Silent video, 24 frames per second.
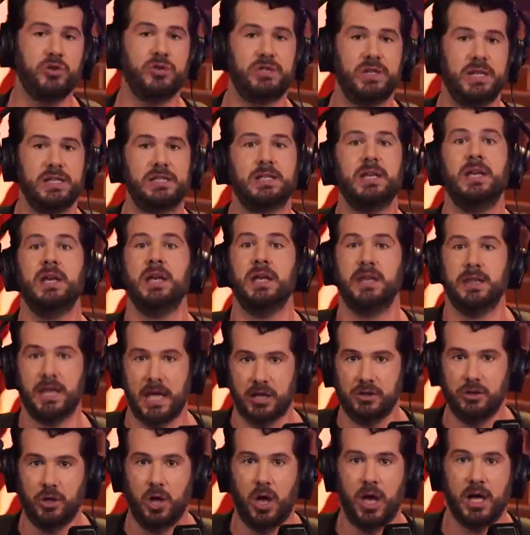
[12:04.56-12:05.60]
news is
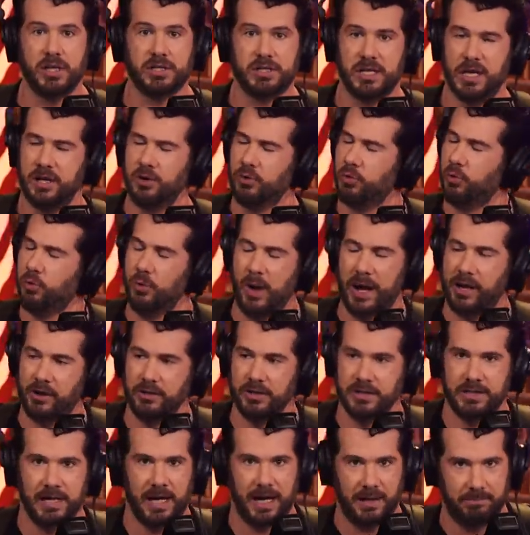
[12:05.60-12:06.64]
they lost in
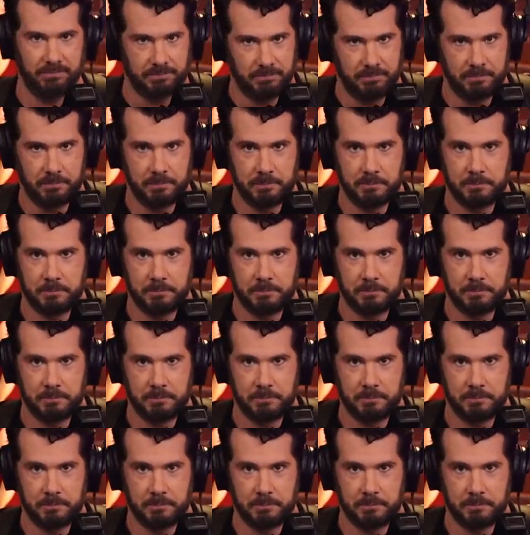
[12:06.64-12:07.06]
record time.